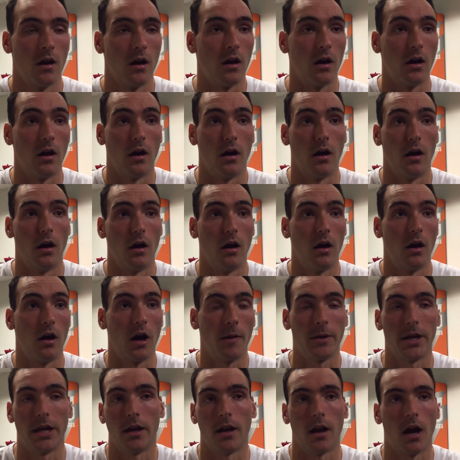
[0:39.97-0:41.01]

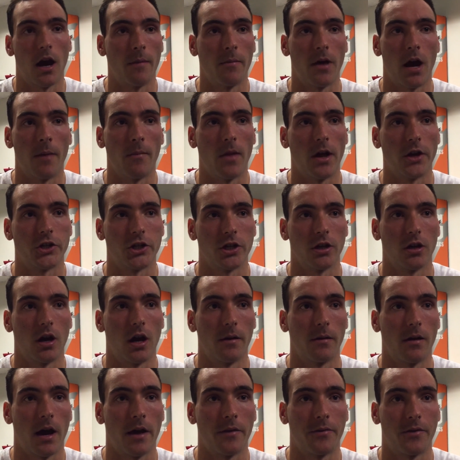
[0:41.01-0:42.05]
I mean, I'm not sure.
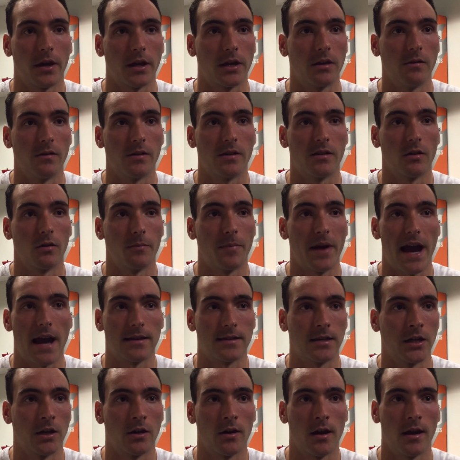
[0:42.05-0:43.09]
I think he was still
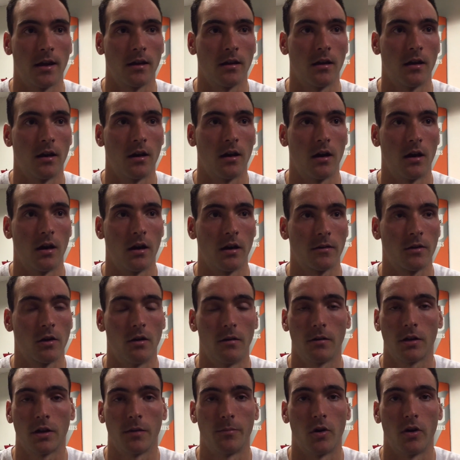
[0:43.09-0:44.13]
passing great.
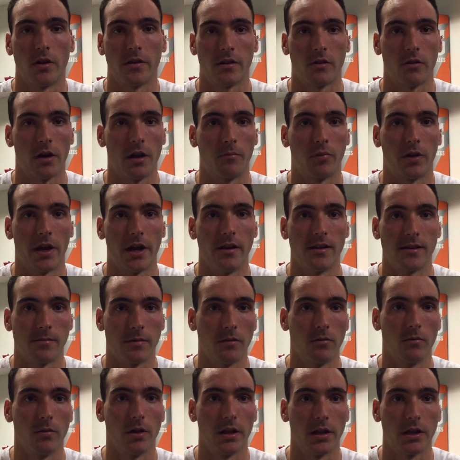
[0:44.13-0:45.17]
Capone's a great player. He's
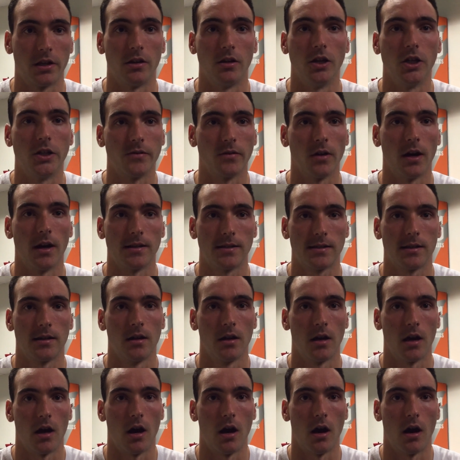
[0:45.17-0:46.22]
going to be really huge for us
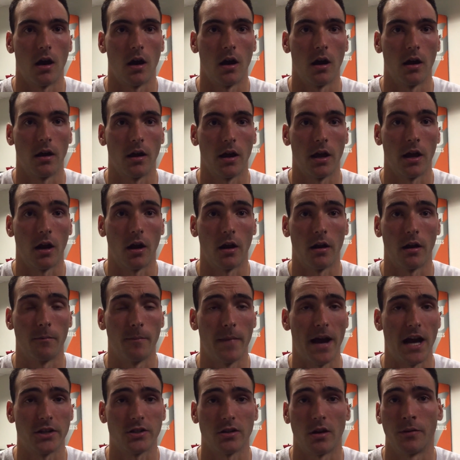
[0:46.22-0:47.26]
in our
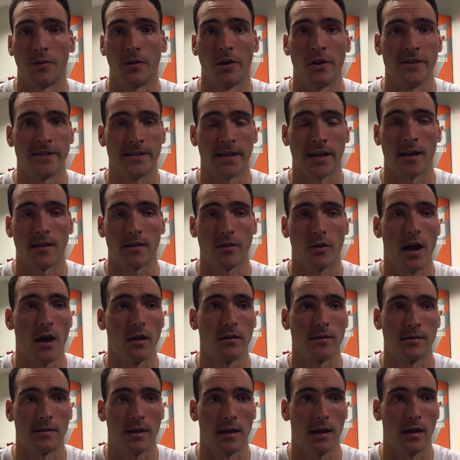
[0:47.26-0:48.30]
match on Thursday against
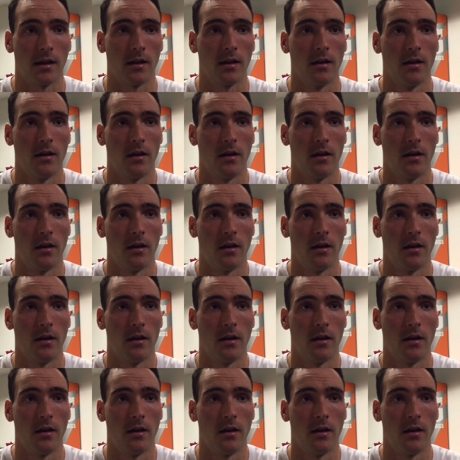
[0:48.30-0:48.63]
Ohio State.